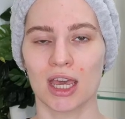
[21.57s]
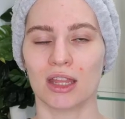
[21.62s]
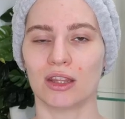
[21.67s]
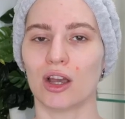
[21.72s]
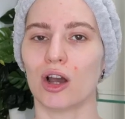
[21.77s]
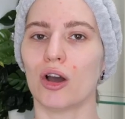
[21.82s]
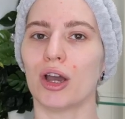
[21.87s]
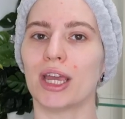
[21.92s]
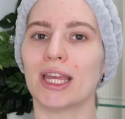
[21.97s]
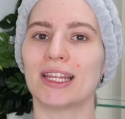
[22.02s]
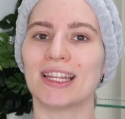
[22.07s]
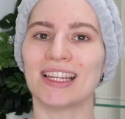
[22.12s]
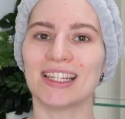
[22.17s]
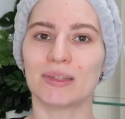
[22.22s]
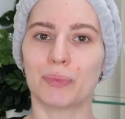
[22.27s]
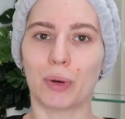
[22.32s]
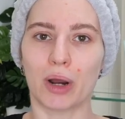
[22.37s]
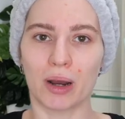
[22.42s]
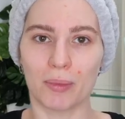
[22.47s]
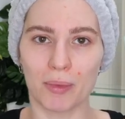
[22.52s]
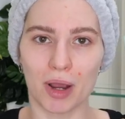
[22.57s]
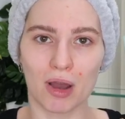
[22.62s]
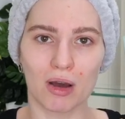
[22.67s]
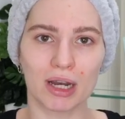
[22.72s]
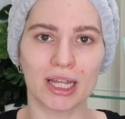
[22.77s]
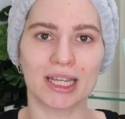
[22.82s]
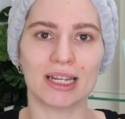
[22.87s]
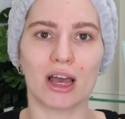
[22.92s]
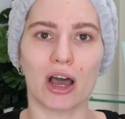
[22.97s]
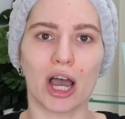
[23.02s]
Now, it is
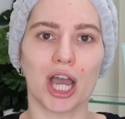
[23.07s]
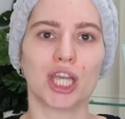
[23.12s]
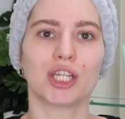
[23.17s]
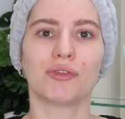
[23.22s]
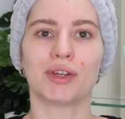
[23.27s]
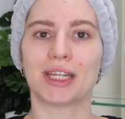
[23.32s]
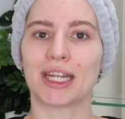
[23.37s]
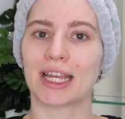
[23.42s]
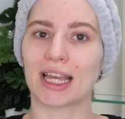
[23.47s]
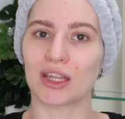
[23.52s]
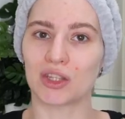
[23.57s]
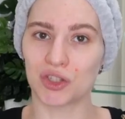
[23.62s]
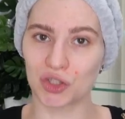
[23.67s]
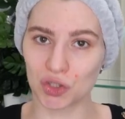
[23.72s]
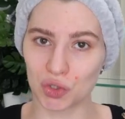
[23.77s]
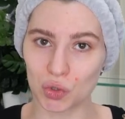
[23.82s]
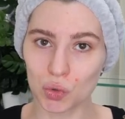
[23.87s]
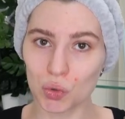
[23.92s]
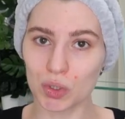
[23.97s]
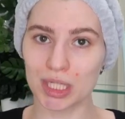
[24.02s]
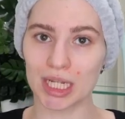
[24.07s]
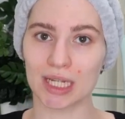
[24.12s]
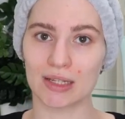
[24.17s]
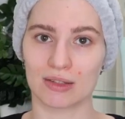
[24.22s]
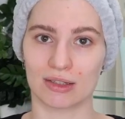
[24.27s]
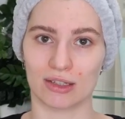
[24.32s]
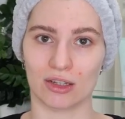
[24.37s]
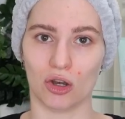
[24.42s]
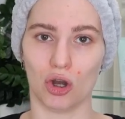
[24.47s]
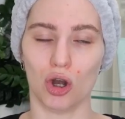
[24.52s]
primarily a hydrating and soothing
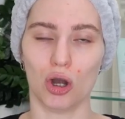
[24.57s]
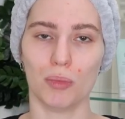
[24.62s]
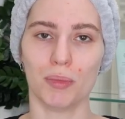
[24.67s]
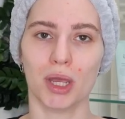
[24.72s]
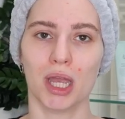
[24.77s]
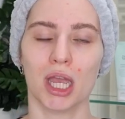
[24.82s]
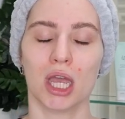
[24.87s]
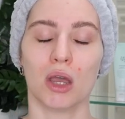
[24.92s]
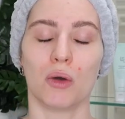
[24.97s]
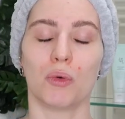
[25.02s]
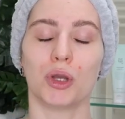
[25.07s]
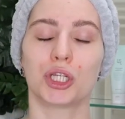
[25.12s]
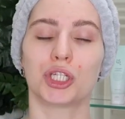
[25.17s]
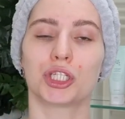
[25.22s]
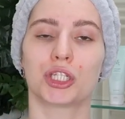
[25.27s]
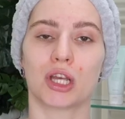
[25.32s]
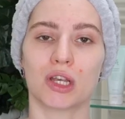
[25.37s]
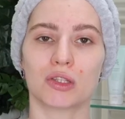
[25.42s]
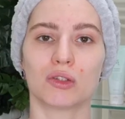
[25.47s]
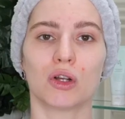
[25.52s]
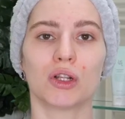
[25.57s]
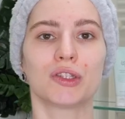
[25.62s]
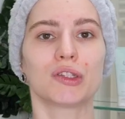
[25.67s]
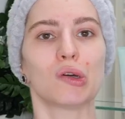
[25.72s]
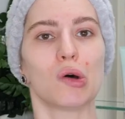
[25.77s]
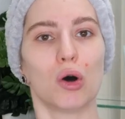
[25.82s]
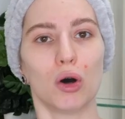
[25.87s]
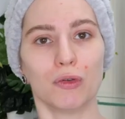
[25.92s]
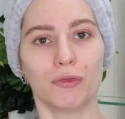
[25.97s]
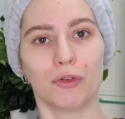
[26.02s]
serum, which does
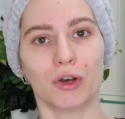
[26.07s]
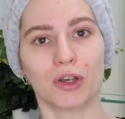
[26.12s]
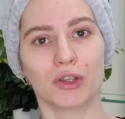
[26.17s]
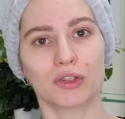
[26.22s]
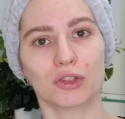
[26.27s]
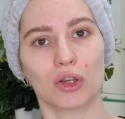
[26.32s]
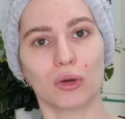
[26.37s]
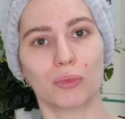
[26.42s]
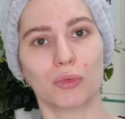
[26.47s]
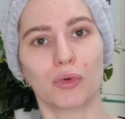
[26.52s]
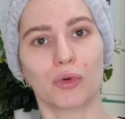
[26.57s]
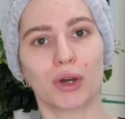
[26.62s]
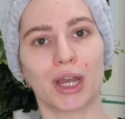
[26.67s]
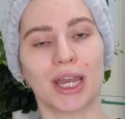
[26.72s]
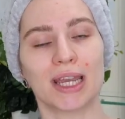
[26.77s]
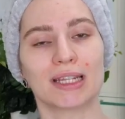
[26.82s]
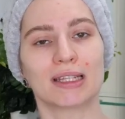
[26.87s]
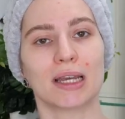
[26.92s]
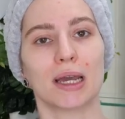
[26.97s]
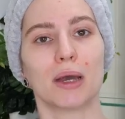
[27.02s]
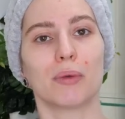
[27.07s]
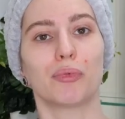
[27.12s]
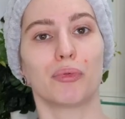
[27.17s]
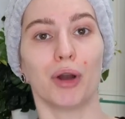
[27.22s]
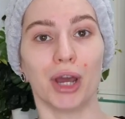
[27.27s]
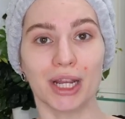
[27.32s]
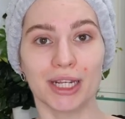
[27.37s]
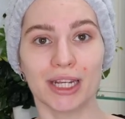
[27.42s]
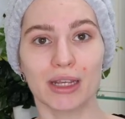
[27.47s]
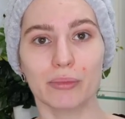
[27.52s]
also offer some great
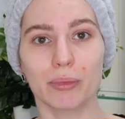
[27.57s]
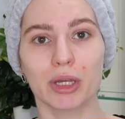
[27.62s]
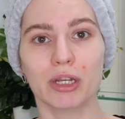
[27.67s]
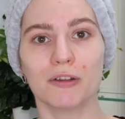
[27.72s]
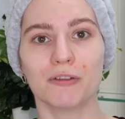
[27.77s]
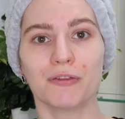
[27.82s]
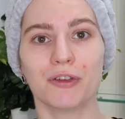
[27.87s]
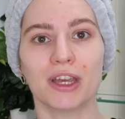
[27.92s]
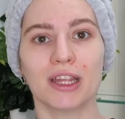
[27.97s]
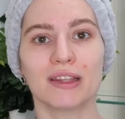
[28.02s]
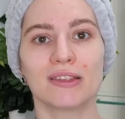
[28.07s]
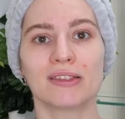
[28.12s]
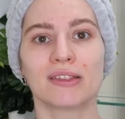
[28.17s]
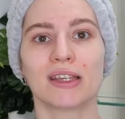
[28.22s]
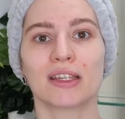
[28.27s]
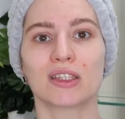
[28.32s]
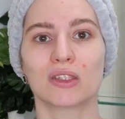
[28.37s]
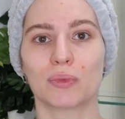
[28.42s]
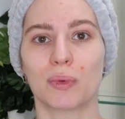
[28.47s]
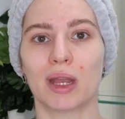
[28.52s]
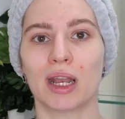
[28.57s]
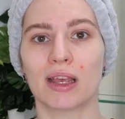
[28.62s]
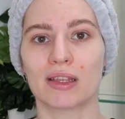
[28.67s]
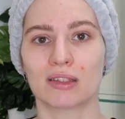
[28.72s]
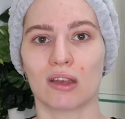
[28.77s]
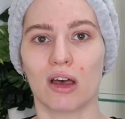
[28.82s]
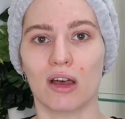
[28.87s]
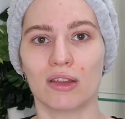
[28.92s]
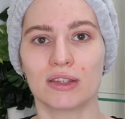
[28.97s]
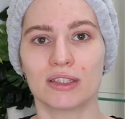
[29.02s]
brightening benefits as well as
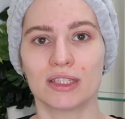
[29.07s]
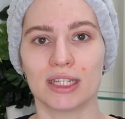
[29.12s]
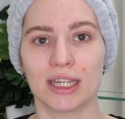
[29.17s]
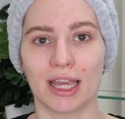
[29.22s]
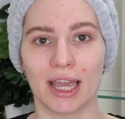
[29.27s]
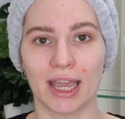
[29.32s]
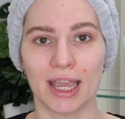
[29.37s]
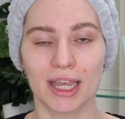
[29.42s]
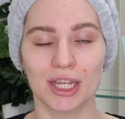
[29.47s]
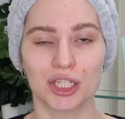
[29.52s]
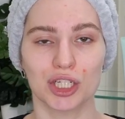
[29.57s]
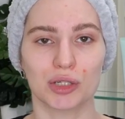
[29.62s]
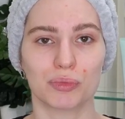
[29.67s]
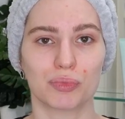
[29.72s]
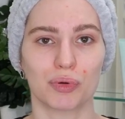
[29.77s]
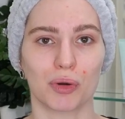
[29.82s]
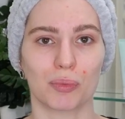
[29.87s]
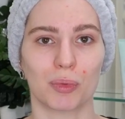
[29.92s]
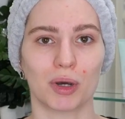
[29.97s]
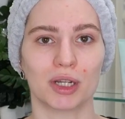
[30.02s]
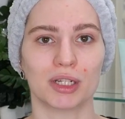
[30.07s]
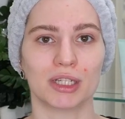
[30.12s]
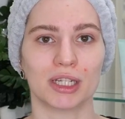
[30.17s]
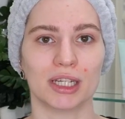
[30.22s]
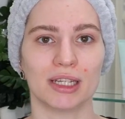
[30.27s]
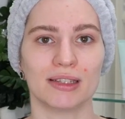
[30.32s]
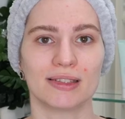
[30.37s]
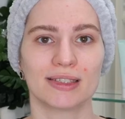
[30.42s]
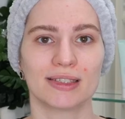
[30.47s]
anti-aging properties.